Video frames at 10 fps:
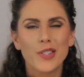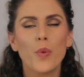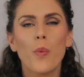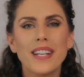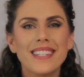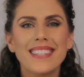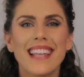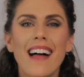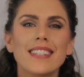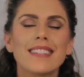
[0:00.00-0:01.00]
So what
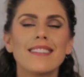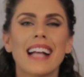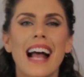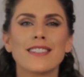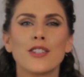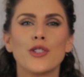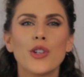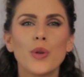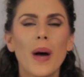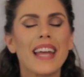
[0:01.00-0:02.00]
does salicylic acid
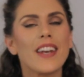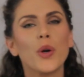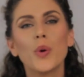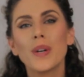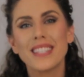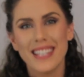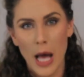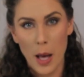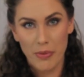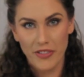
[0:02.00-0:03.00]
do and who is it
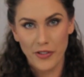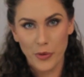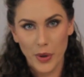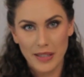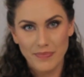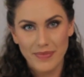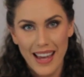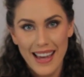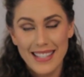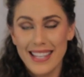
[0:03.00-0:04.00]
helpful for?
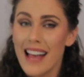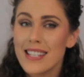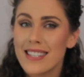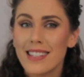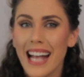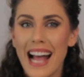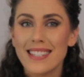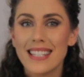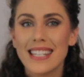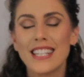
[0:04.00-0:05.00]
Salicylic
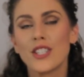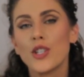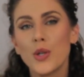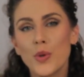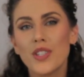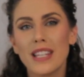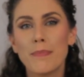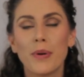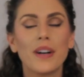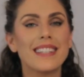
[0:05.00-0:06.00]
acid is
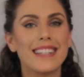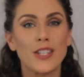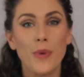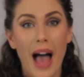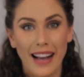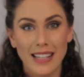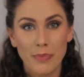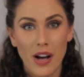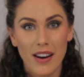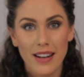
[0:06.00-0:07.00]
usually put into
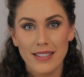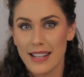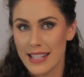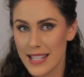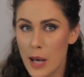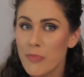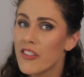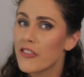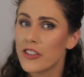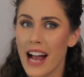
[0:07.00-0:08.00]
acne products and it's
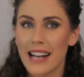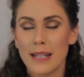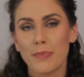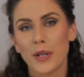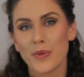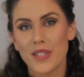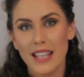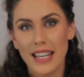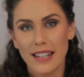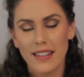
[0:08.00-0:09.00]
helpful for acne prone
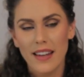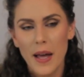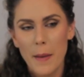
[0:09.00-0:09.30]
skin.